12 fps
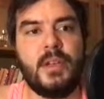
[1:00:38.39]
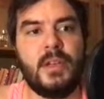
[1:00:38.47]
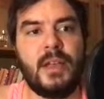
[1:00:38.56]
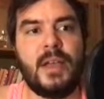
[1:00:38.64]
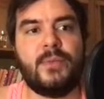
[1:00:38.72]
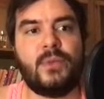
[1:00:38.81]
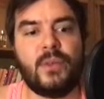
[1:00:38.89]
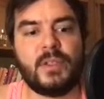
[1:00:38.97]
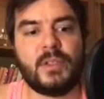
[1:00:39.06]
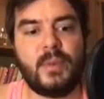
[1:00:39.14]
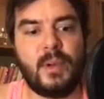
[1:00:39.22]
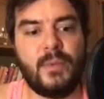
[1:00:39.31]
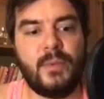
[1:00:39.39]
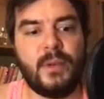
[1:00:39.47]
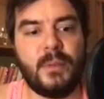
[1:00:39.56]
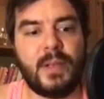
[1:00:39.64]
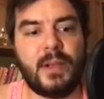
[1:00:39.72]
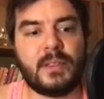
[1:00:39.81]
I have 2012 here
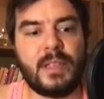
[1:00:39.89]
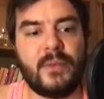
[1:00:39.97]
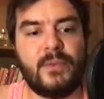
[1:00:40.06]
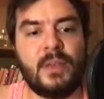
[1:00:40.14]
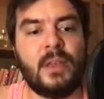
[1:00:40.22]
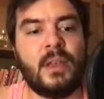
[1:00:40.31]
because I think